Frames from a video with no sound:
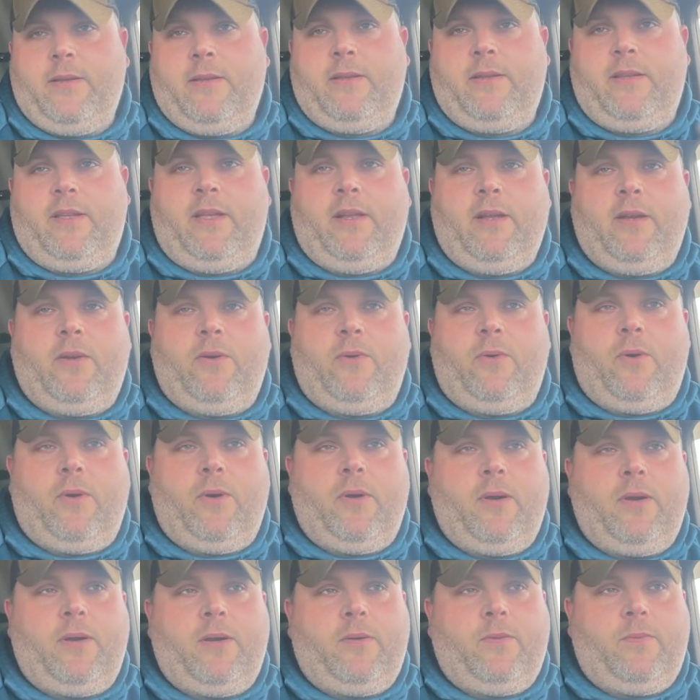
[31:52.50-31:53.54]
you know,
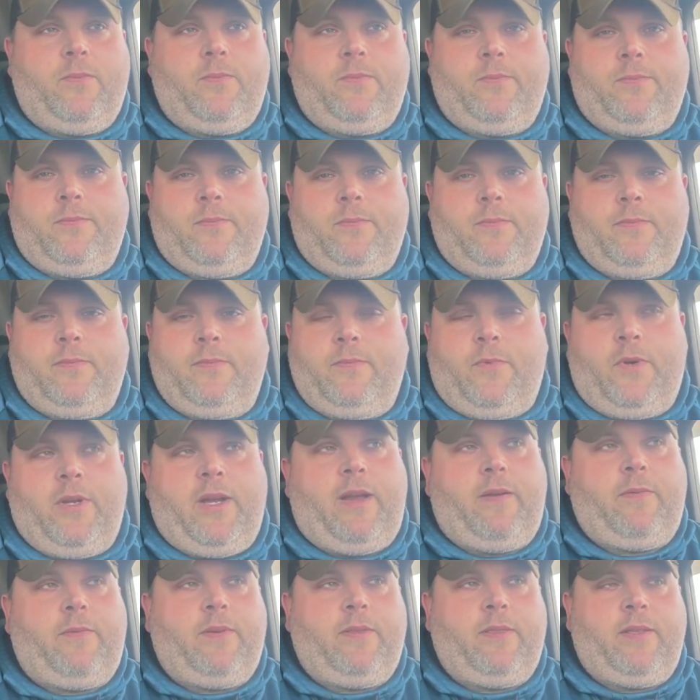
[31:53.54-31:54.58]
or
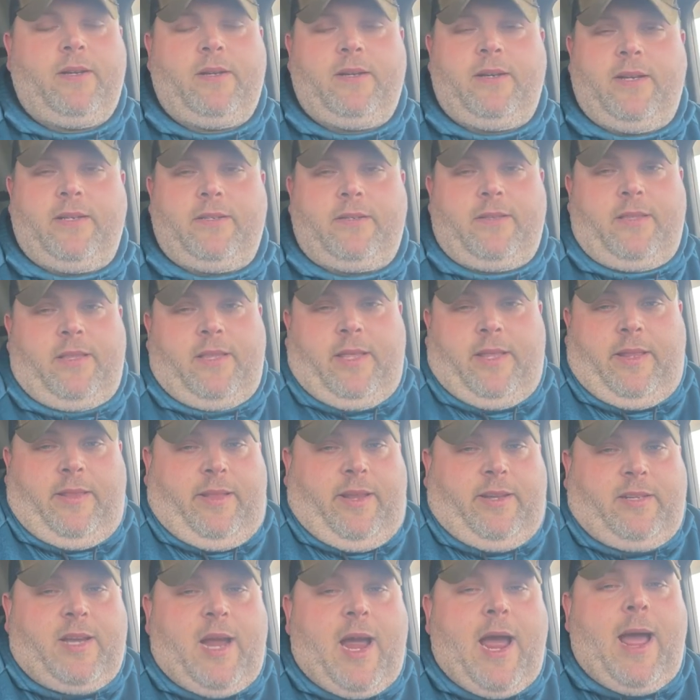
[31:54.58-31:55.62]
whatever.
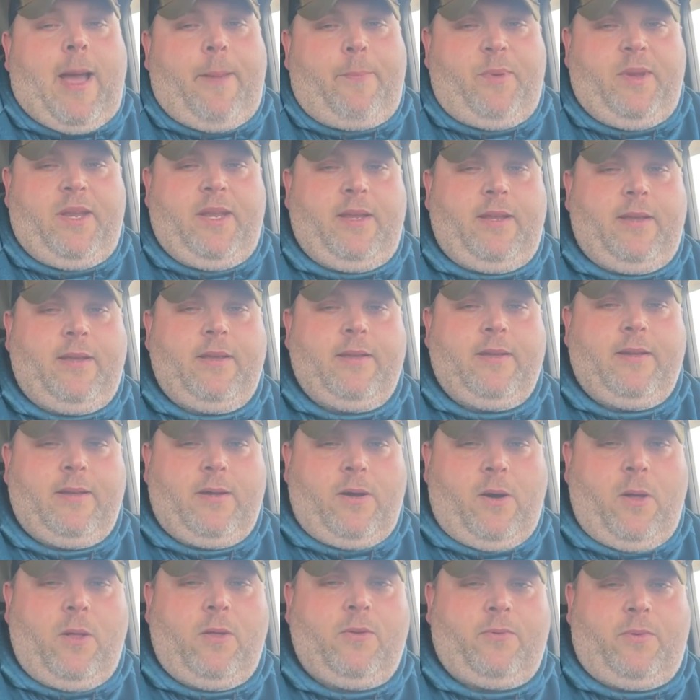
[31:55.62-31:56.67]
It's happening
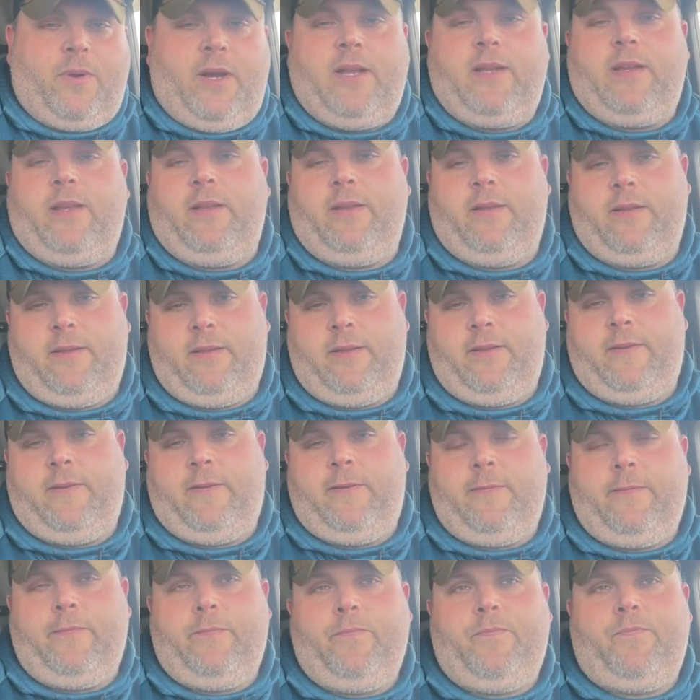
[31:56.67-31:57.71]
already,
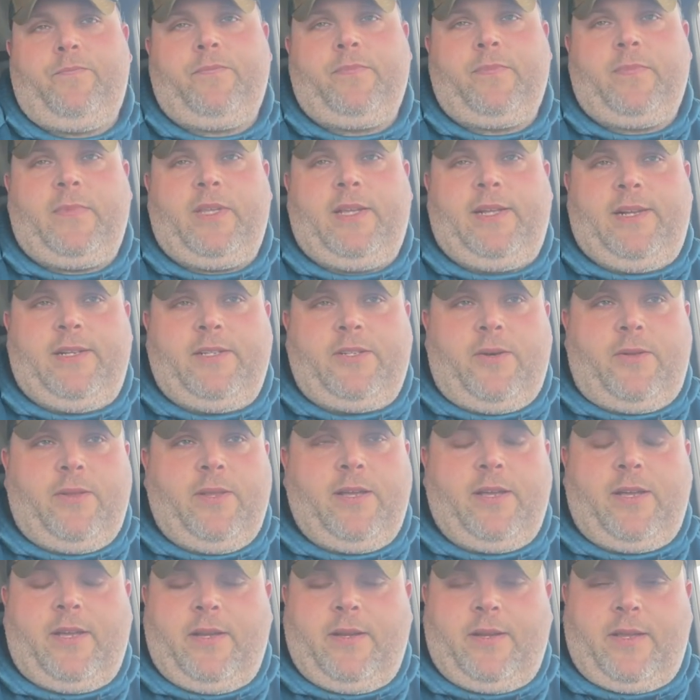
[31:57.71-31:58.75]
and it's
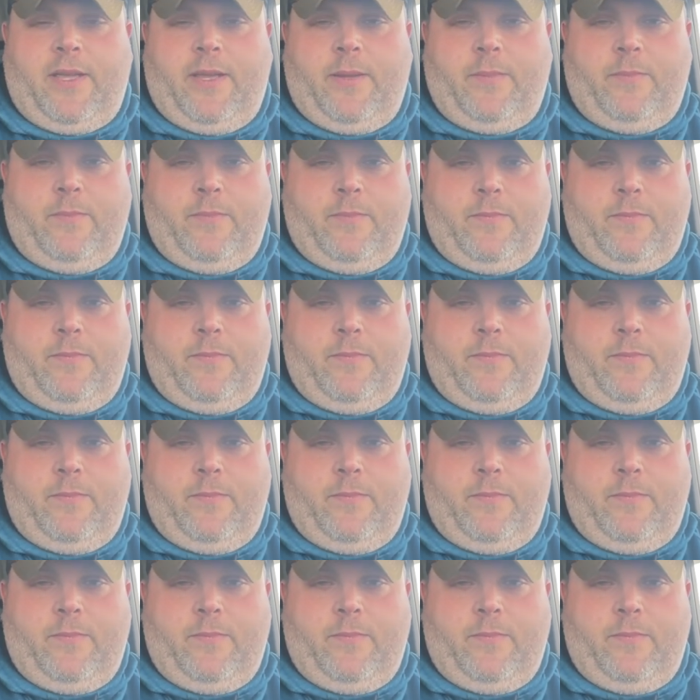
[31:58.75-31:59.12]
only going to get,